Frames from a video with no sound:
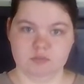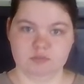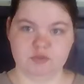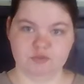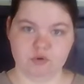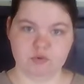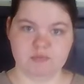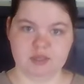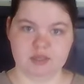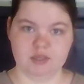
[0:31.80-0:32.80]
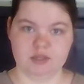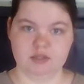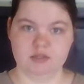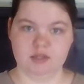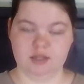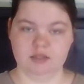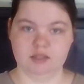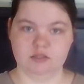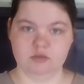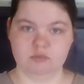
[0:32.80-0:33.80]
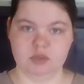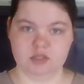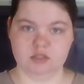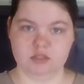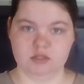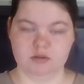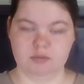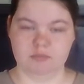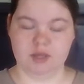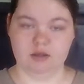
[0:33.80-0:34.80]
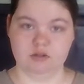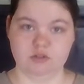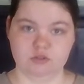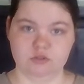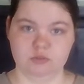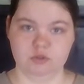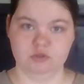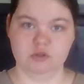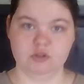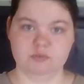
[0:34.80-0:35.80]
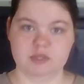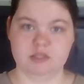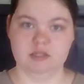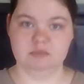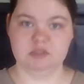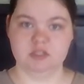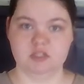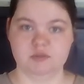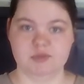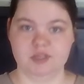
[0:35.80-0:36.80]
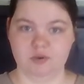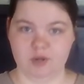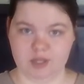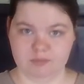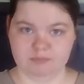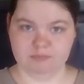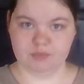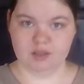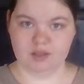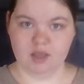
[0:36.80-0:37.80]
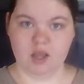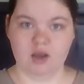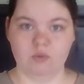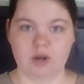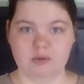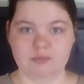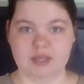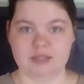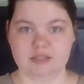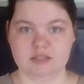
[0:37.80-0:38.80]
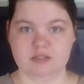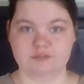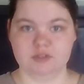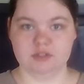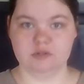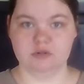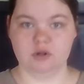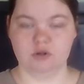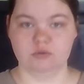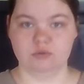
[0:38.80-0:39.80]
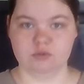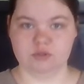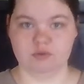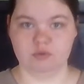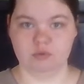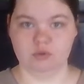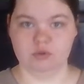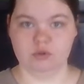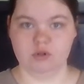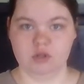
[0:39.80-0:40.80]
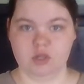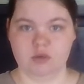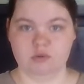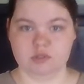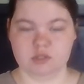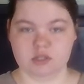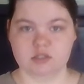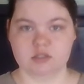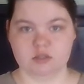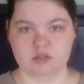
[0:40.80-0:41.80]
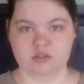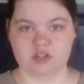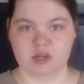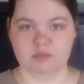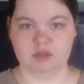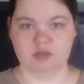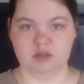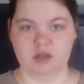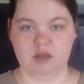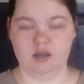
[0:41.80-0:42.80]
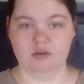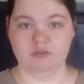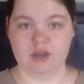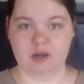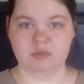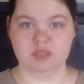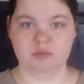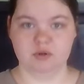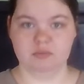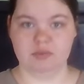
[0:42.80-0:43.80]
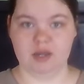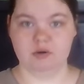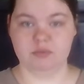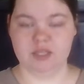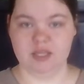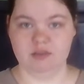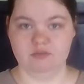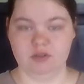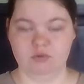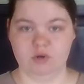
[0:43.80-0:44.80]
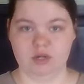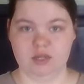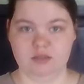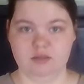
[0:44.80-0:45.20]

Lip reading: Before we begin, I'd like to mention about a YouTuber who goes by the name CGP Grey. A while back he did a video called Rules of a Ruler, which touches on the topic of how people in power behave and why.